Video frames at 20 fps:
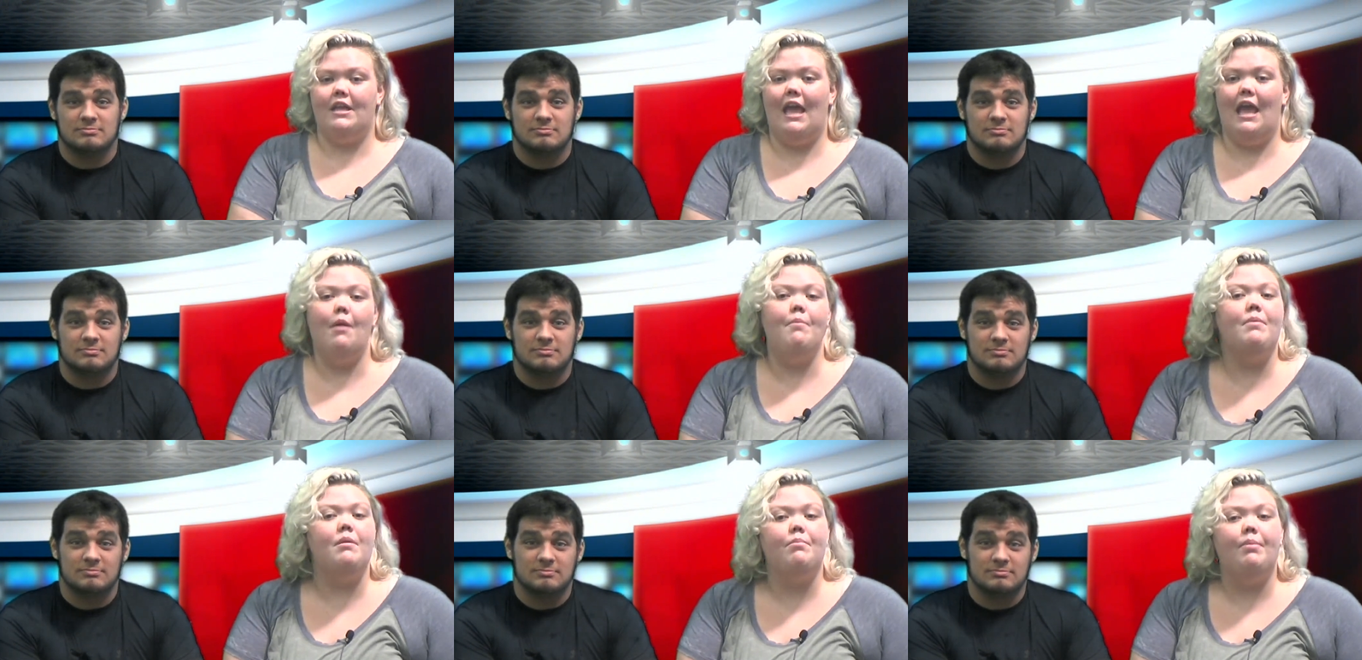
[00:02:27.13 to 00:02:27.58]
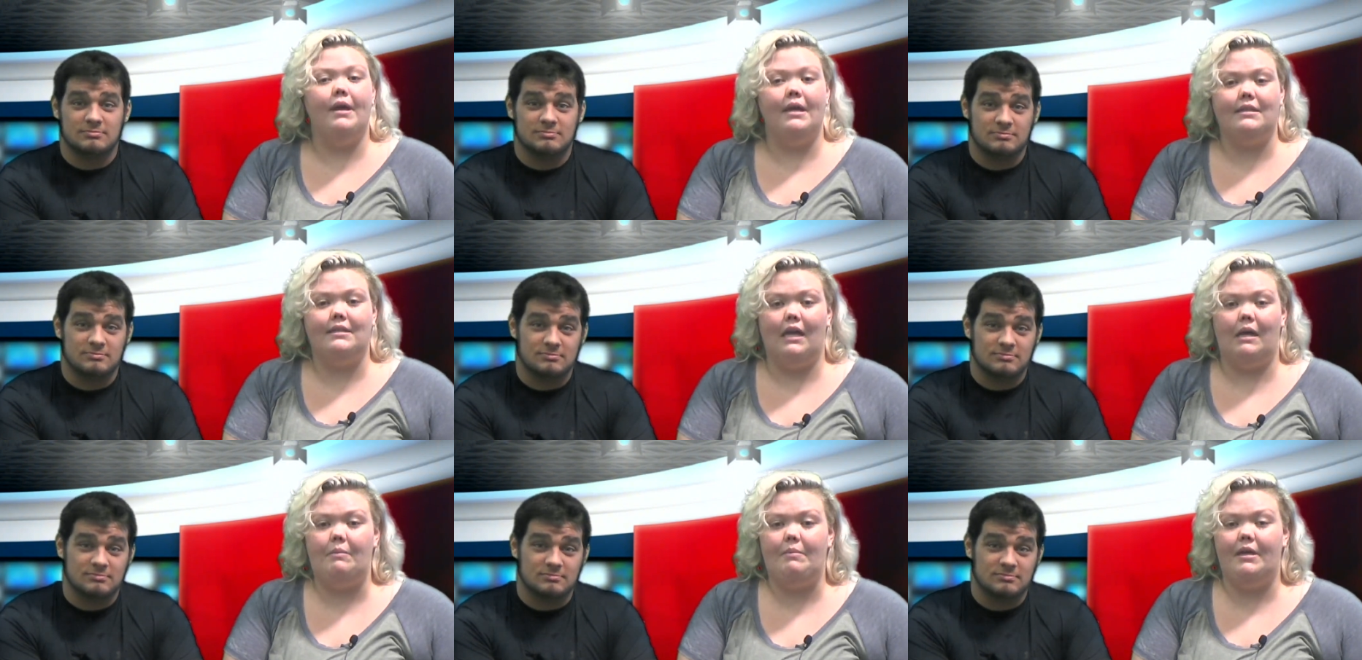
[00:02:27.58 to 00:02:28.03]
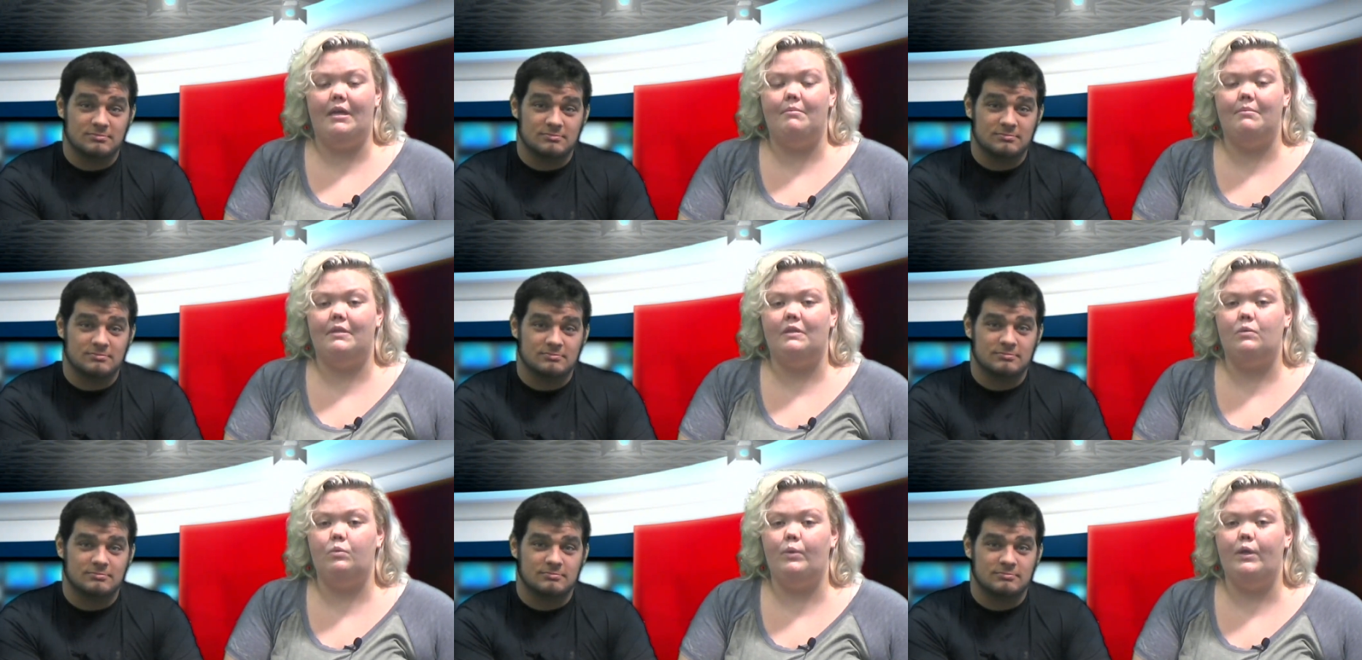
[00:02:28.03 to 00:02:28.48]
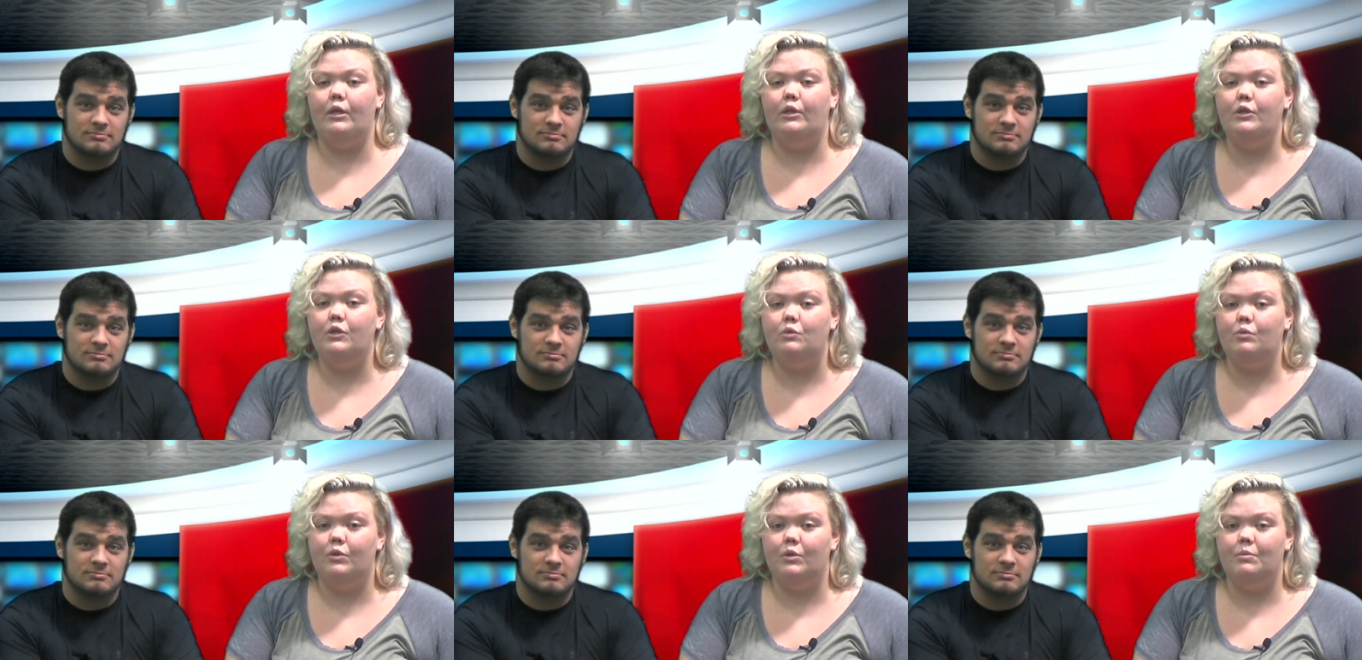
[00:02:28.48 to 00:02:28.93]
Speaker 1: can be picked up in Ms.
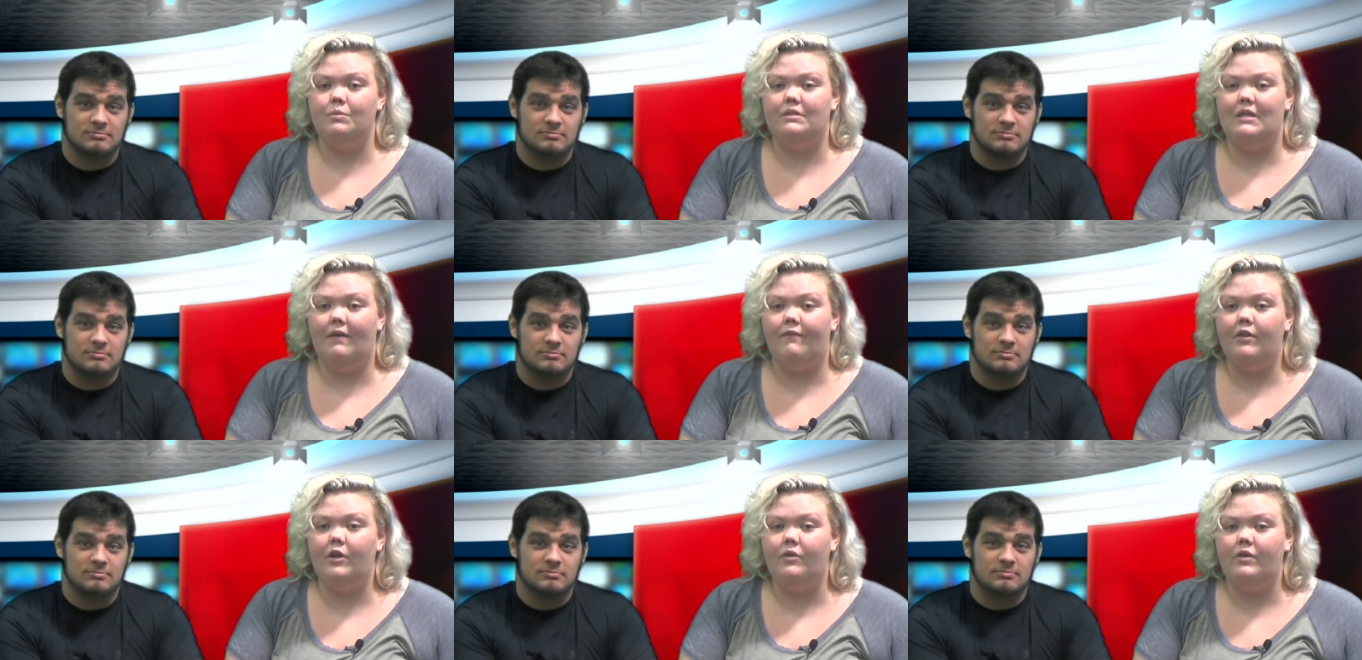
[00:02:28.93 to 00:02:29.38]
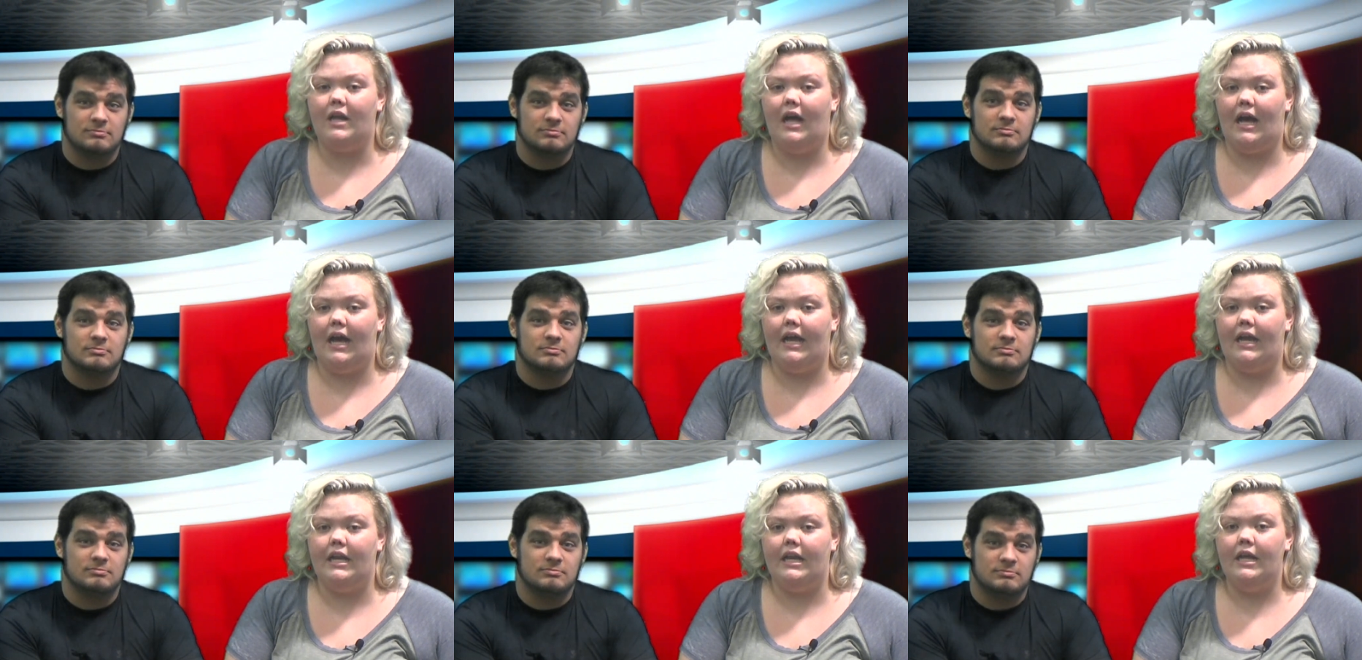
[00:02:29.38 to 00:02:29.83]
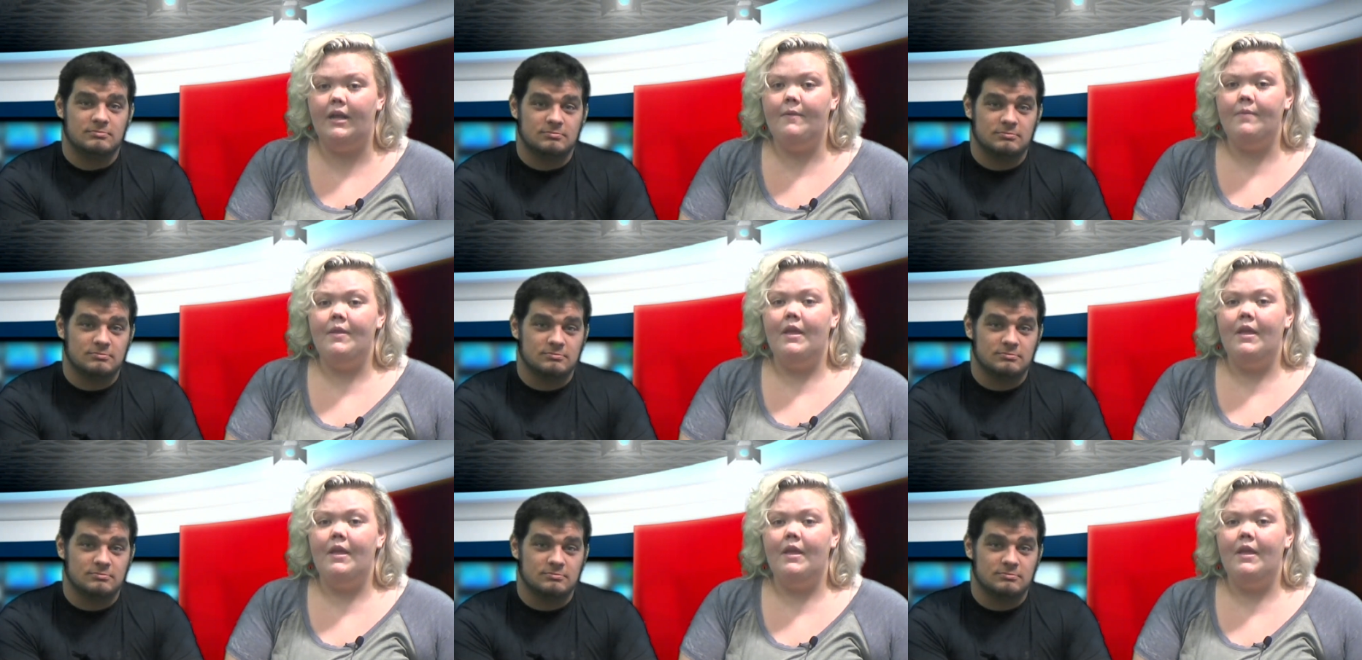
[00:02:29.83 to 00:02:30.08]
Wheeler's room 709.